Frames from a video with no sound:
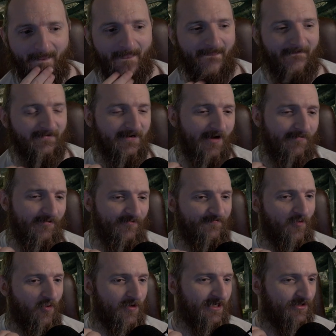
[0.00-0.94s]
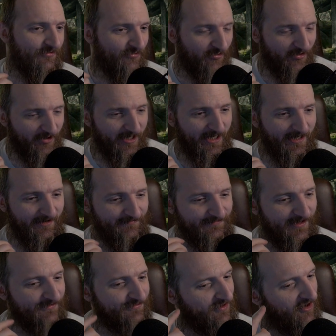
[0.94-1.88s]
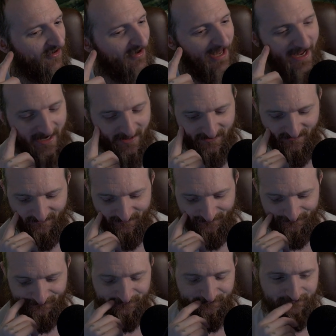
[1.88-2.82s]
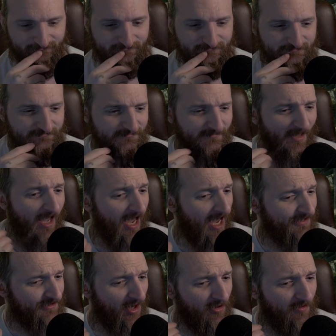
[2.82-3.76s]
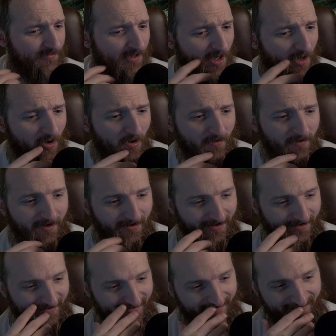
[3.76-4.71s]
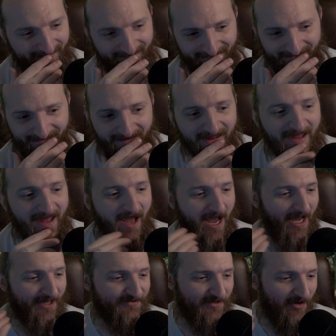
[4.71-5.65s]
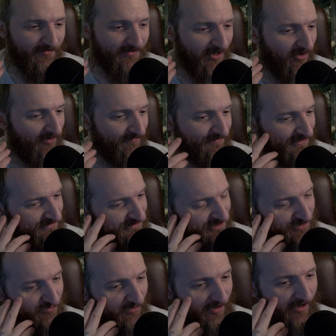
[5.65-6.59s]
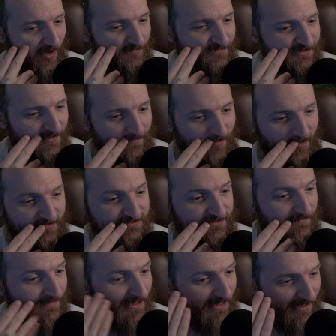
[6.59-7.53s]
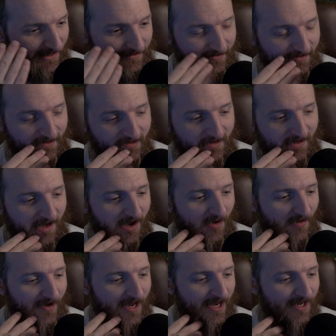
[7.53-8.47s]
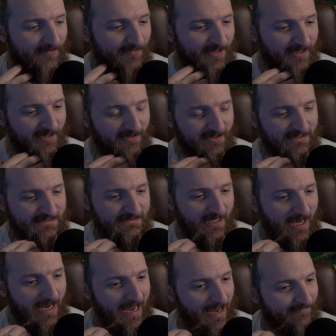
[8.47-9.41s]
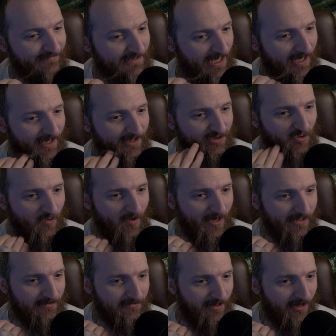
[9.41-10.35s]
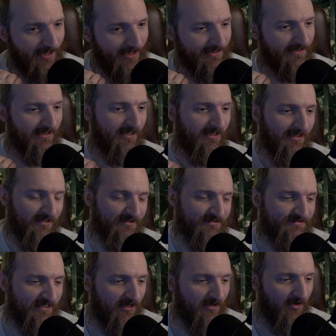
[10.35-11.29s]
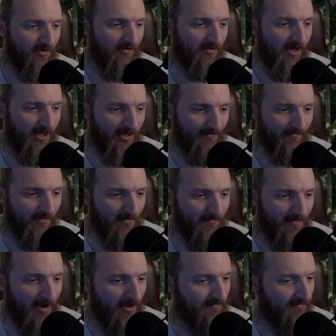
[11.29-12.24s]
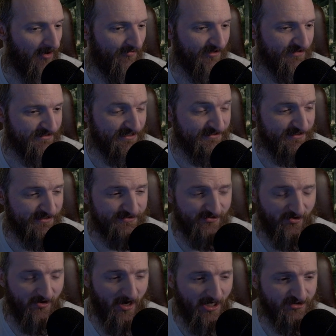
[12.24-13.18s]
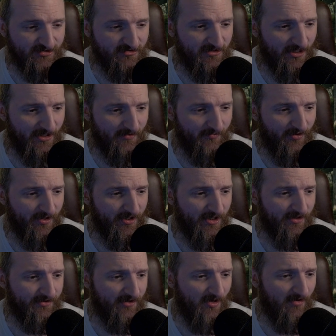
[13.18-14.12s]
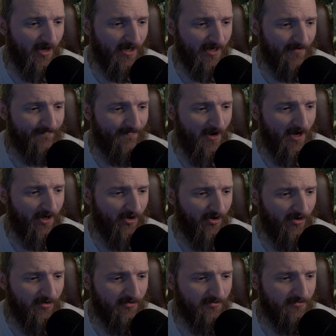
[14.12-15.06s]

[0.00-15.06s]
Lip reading: Level 43, the third act. I don't know. I don't know if this is where I'm supposed to be. Okay, because I have died quite a lot. So my resistance are actually looking pretty good though. I got fire